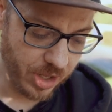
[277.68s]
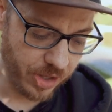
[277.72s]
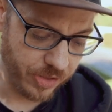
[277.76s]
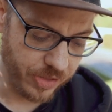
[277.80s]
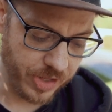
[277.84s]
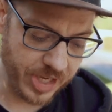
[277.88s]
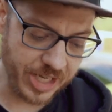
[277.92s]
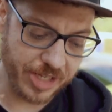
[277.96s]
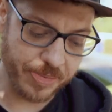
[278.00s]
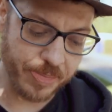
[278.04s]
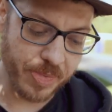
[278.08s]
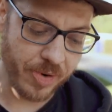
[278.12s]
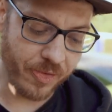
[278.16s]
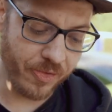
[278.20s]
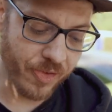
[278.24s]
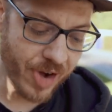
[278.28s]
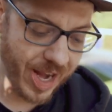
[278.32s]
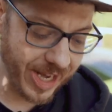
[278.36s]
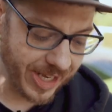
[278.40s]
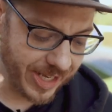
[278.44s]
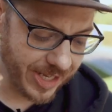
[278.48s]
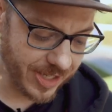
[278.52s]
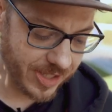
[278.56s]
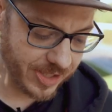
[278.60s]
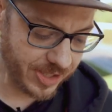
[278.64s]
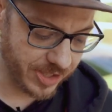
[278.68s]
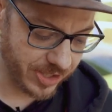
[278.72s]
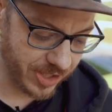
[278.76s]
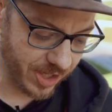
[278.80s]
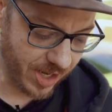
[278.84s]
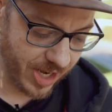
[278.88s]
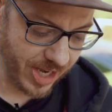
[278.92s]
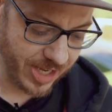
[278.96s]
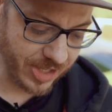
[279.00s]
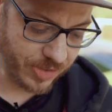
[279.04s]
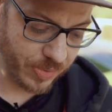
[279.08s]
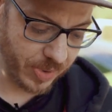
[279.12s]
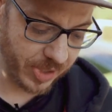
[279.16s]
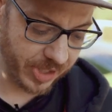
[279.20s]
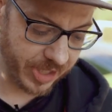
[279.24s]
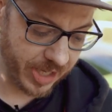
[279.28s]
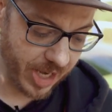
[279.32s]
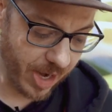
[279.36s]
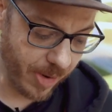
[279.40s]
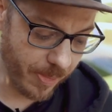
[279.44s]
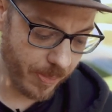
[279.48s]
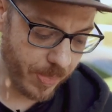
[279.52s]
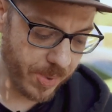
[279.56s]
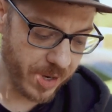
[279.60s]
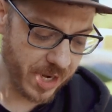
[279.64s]
These miraculous signs will
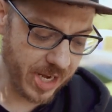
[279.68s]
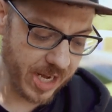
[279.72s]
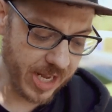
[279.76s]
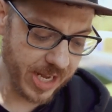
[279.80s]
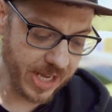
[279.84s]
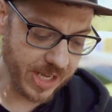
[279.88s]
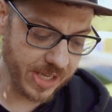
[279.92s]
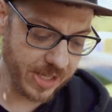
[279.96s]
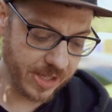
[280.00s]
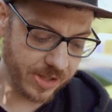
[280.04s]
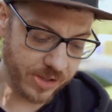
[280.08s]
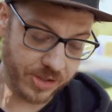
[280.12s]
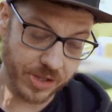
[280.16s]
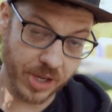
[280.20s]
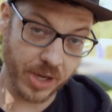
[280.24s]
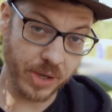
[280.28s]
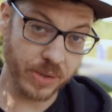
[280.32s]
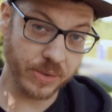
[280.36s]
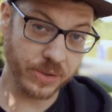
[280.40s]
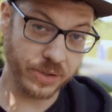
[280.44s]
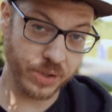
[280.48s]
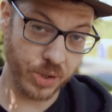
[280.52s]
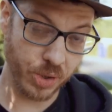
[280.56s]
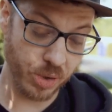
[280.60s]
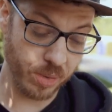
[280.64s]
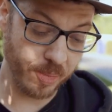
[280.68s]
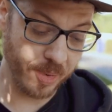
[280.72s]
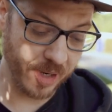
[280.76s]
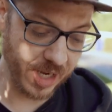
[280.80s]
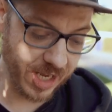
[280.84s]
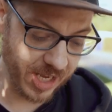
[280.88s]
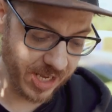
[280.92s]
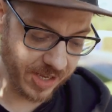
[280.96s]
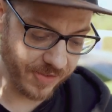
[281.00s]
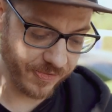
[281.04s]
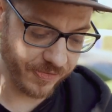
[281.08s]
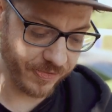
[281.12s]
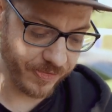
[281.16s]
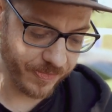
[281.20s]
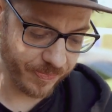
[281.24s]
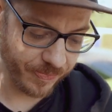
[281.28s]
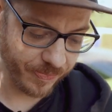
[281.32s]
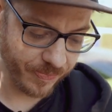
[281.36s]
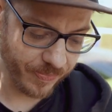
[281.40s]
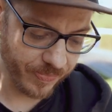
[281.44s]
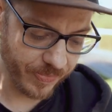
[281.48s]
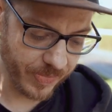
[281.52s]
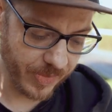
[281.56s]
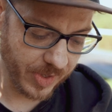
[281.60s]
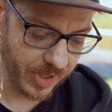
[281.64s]
accompany those who believe,
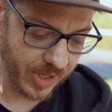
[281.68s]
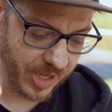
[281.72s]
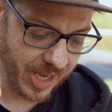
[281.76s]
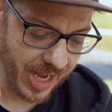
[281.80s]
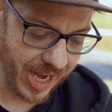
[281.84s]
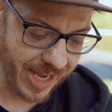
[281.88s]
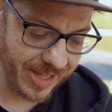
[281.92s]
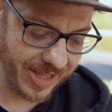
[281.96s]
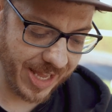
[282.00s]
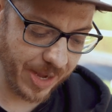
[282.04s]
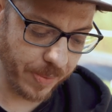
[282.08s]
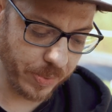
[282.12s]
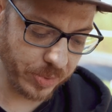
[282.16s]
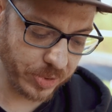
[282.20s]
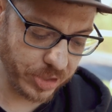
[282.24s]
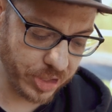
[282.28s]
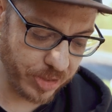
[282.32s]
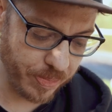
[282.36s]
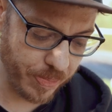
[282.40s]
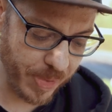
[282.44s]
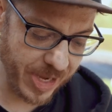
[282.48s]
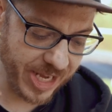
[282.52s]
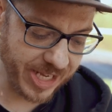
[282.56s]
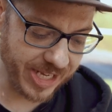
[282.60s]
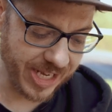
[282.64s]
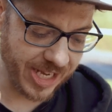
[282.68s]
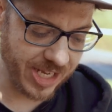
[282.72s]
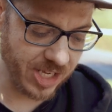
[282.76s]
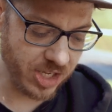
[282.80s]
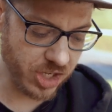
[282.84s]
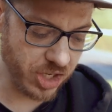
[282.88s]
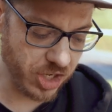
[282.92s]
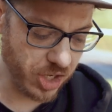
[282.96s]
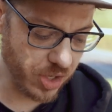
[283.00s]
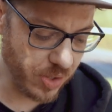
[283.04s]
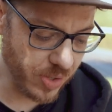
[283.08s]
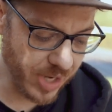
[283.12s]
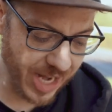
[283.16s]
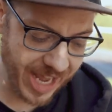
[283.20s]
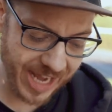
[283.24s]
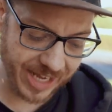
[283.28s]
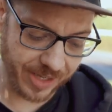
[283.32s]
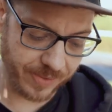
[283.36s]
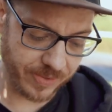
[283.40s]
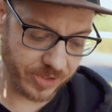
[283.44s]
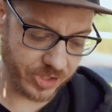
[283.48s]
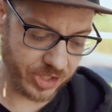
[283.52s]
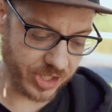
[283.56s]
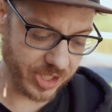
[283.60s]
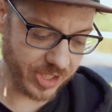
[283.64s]
and they will speak in new
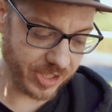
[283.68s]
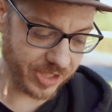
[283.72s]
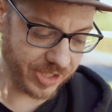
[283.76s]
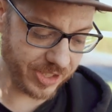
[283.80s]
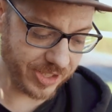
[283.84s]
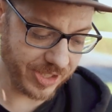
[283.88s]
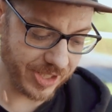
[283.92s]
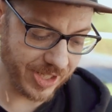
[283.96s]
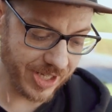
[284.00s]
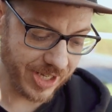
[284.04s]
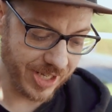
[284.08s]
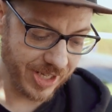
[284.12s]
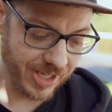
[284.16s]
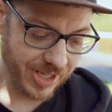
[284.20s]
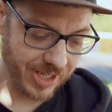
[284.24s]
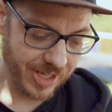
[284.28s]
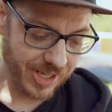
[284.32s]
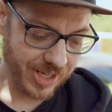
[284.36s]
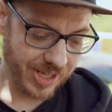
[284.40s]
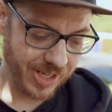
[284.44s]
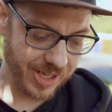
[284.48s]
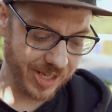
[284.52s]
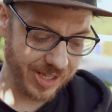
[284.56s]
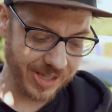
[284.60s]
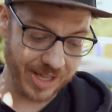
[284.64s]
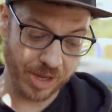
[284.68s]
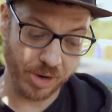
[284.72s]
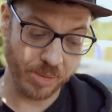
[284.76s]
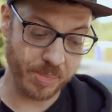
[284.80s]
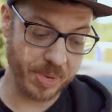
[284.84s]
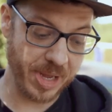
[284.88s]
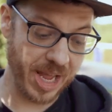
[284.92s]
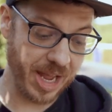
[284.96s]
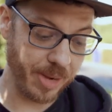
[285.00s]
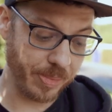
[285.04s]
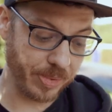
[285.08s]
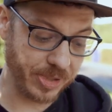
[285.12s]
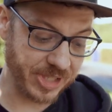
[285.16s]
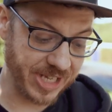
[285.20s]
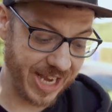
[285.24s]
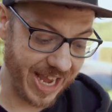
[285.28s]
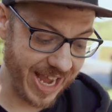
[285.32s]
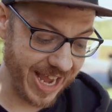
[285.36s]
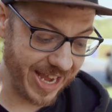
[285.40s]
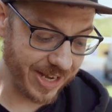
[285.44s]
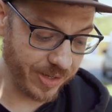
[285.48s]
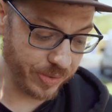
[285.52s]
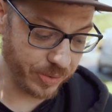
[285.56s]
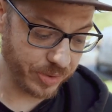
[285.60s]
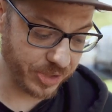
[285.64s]
languages. They will be able to
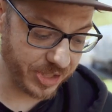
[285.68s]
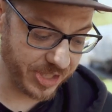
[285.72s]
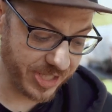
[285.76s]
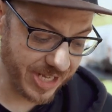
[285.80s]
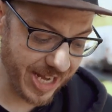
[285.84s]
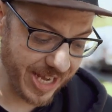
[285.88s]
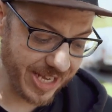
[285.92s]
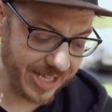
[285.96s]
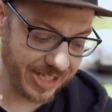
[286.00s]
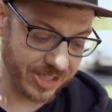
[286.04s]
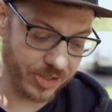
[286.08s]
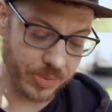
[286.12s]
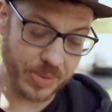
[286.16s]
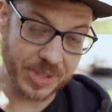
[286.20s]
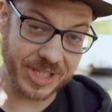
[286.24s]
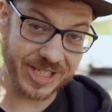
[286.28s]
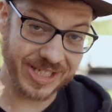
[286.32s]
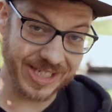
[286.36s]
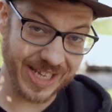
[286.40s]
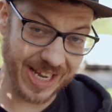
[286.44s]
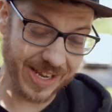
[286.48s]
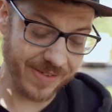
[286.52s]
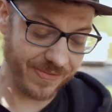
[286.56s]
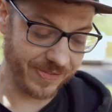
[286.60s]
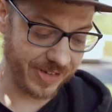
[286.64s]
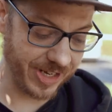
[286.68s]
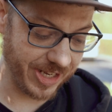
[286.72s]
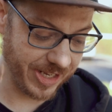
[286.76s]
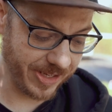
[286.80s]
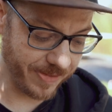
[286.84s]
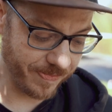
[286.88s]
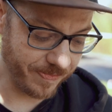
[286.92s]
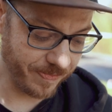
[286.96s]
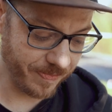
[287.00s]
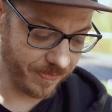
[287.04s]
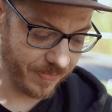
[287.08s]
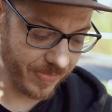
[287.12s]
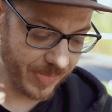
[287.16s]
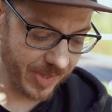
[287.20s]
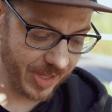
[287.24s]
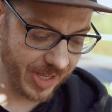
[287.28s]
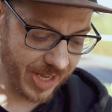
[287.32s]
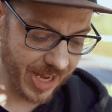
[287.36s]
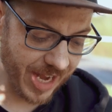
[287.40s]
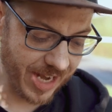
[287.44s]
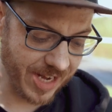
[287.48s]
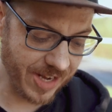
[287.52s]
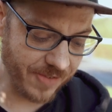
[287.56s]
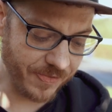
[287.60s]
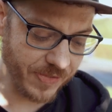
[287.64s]
handle snakes with safety,
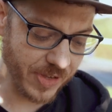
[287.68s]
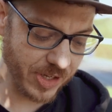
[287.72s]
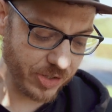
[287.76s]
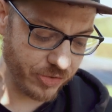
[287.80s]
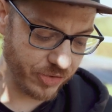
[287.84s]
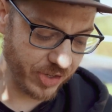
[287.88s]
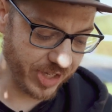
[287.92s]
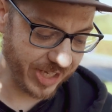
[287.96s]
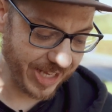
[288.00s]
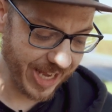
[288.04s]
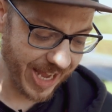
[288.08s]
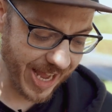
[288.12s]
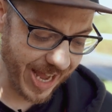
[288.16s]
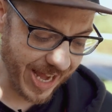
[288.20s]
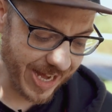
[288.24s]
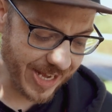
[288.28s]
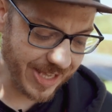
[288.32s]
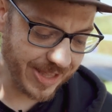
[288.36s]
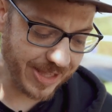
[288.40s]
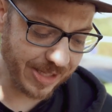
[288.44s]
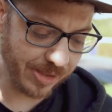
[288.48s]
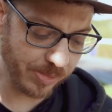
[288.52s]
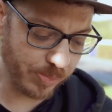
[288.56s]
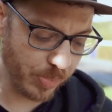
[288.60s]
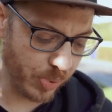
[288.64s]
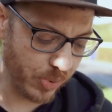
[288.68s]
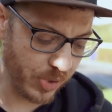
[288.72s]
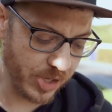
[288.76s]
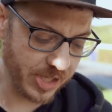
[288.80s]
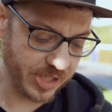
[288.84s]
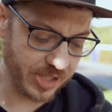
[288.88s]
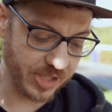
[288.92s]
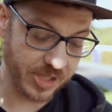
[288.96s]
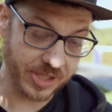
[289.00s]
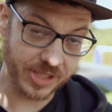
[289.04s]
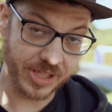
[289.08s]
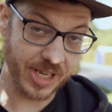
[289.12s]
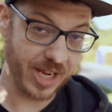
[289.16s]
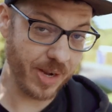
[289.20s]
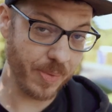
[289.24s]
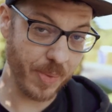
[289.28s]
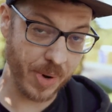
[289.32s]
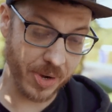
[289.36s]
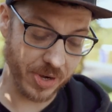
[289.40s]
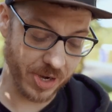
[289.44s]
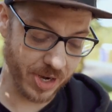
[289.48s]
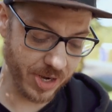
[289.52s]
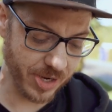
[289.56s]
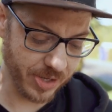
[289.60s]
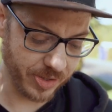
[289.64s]
and if they drink anything poisonous, it
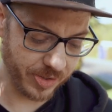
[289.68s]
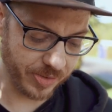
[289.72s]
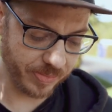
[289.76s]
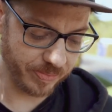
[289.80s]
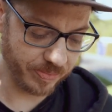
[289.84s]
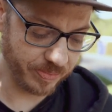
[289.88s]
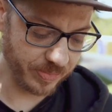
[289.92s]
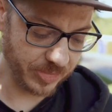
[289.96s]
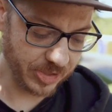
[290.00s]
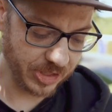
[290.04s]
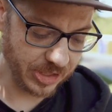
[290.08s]
won't hurt them.